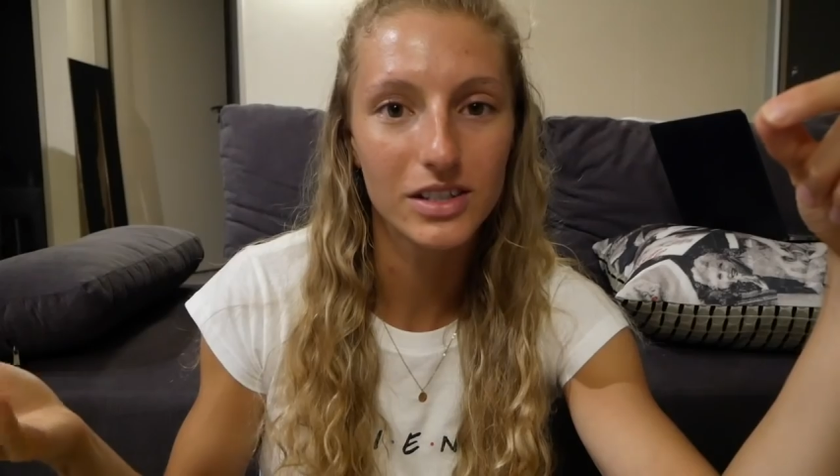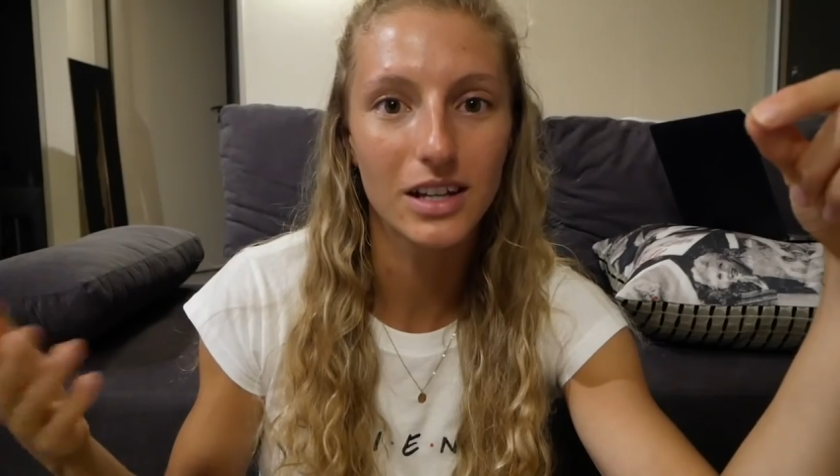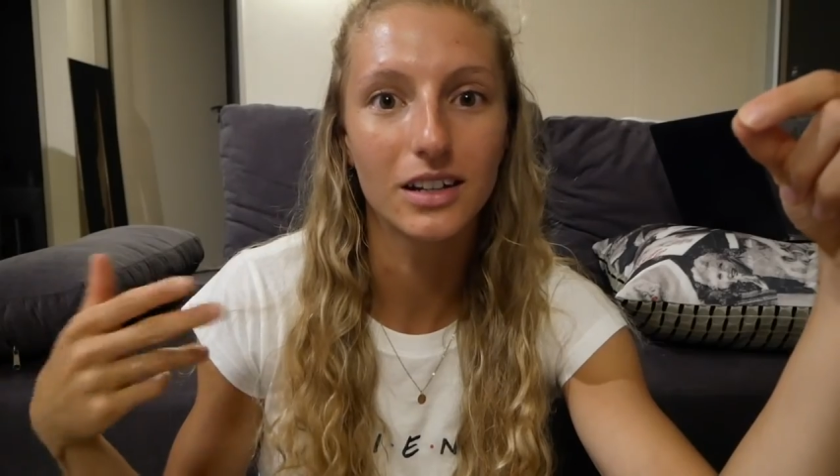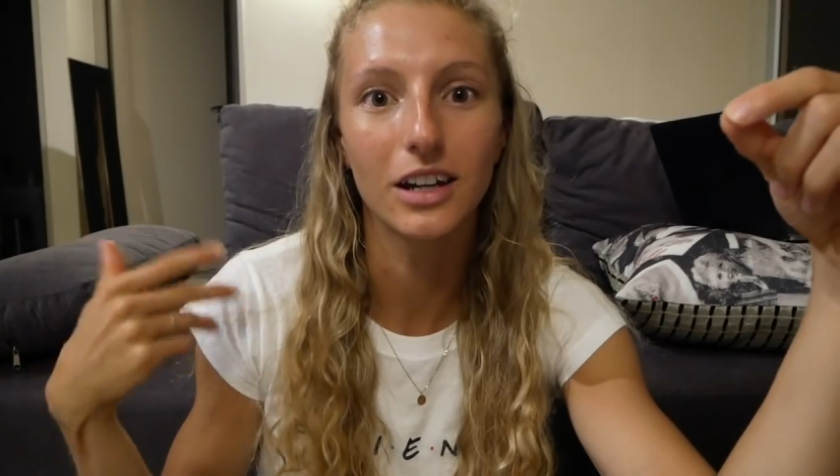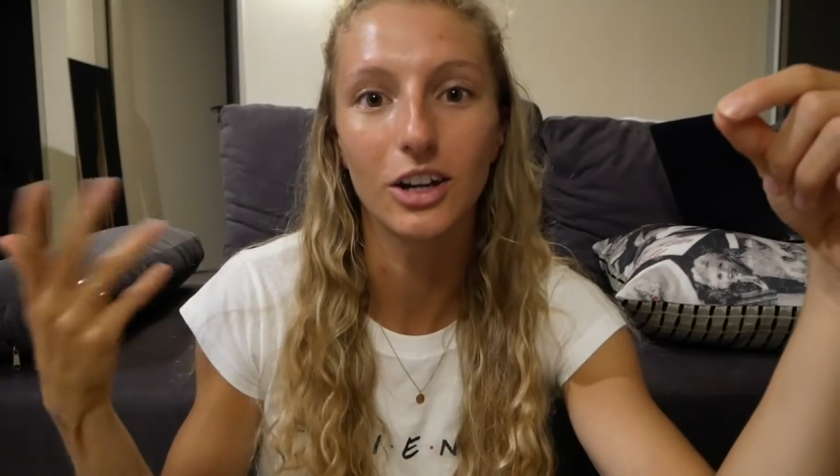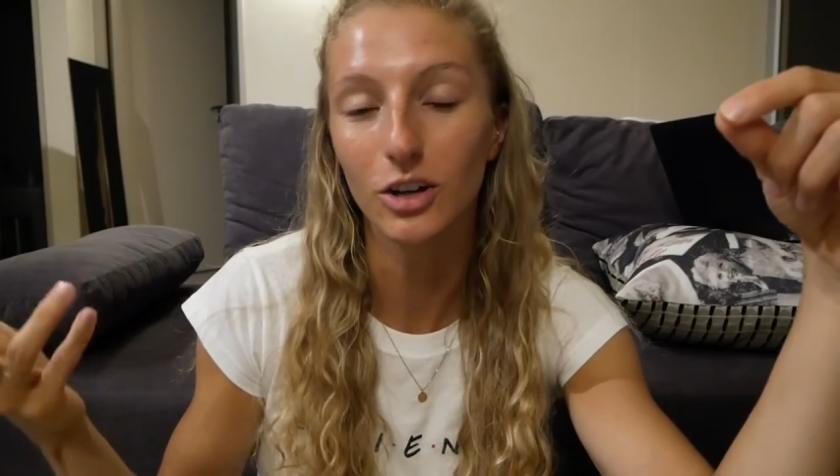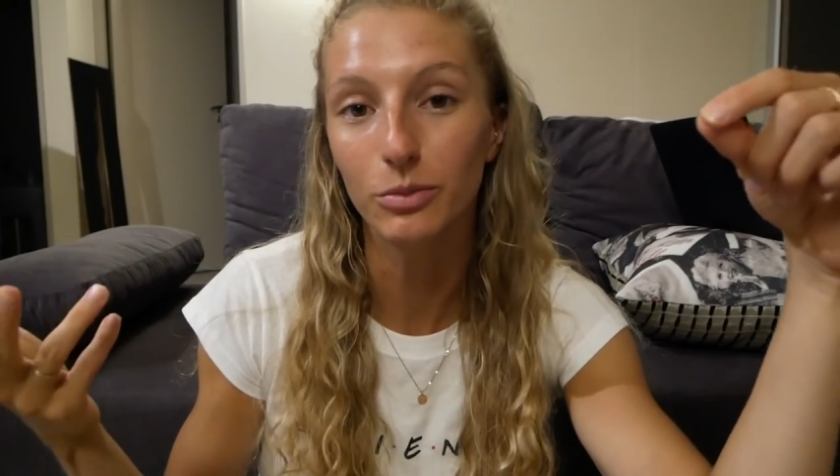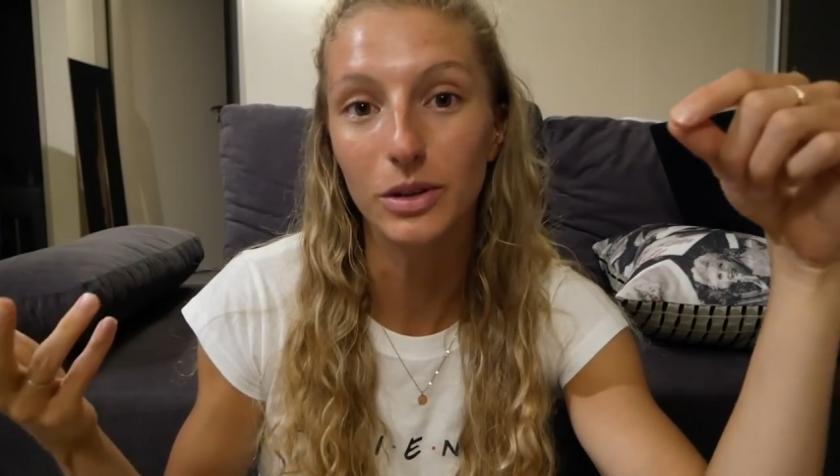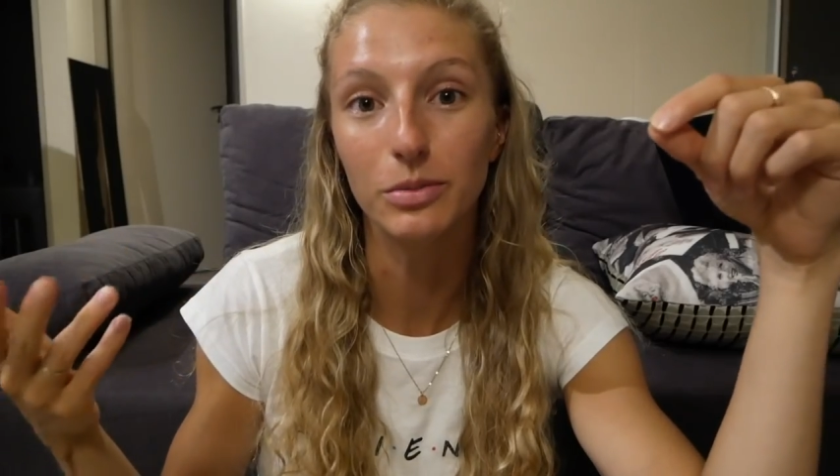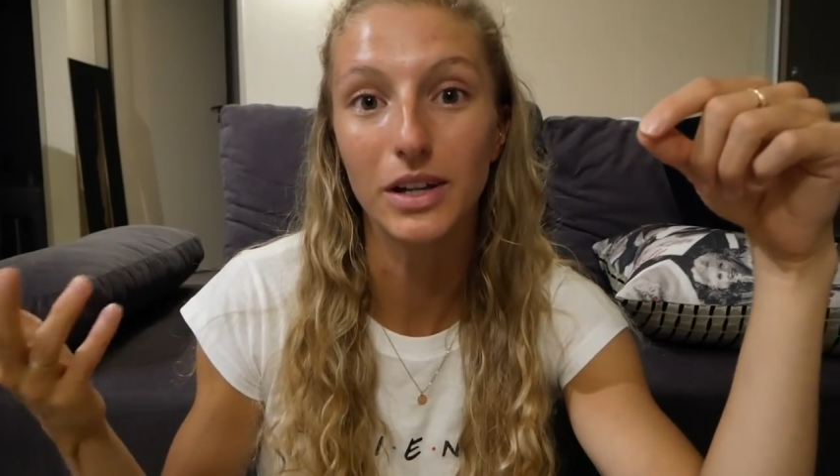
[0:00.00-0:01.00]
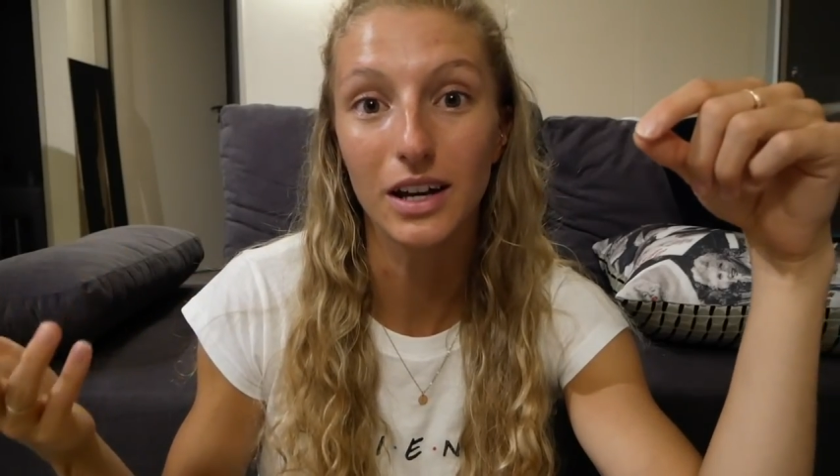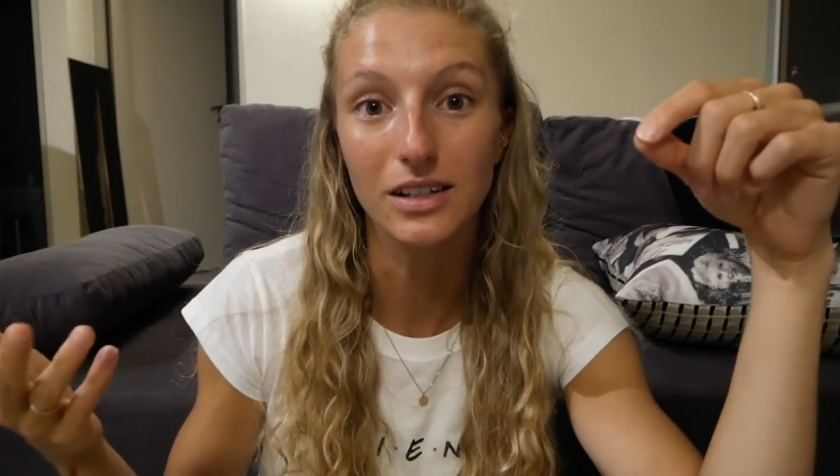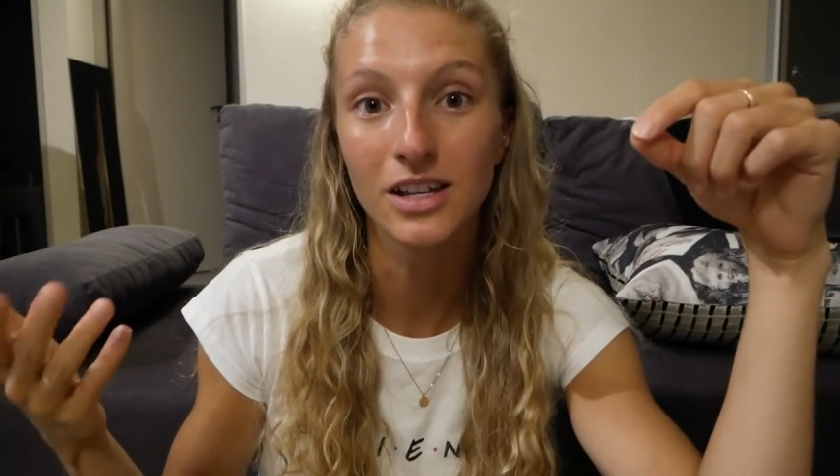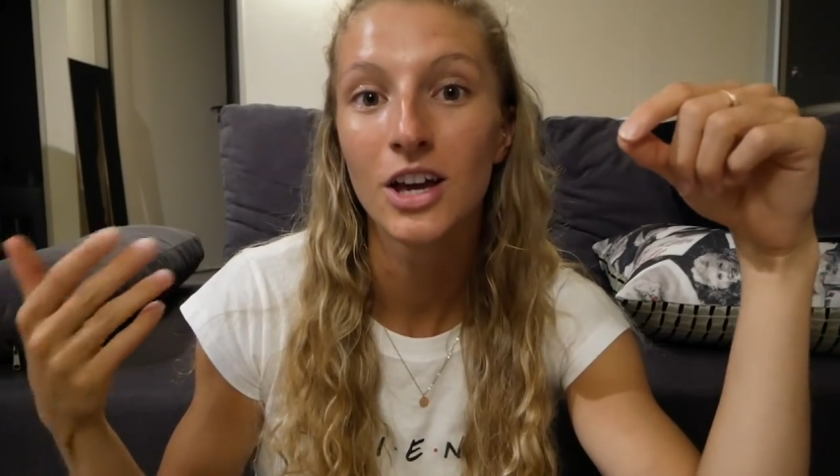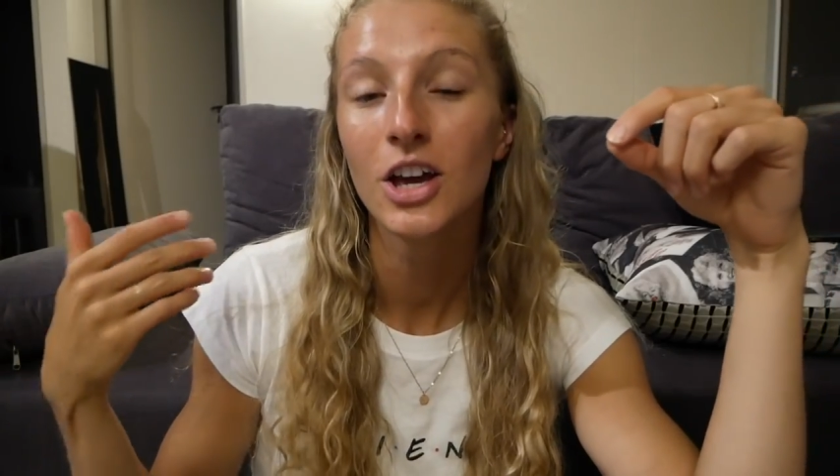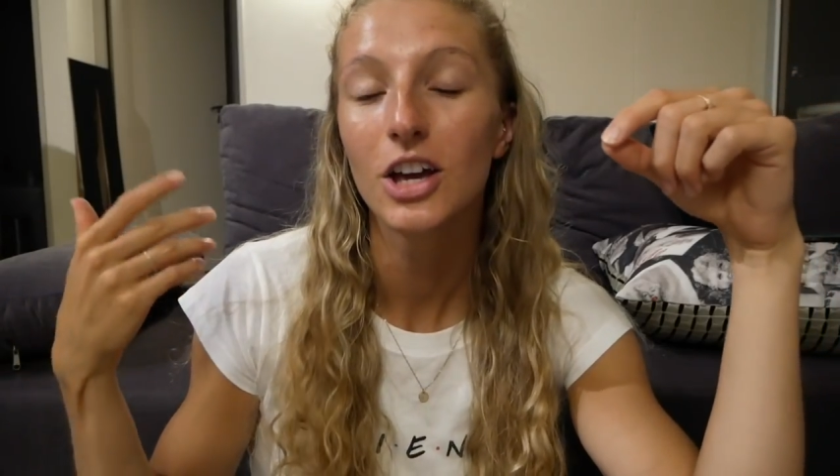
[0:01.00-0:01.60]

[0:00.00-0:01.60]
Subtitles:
a sudden, it could be because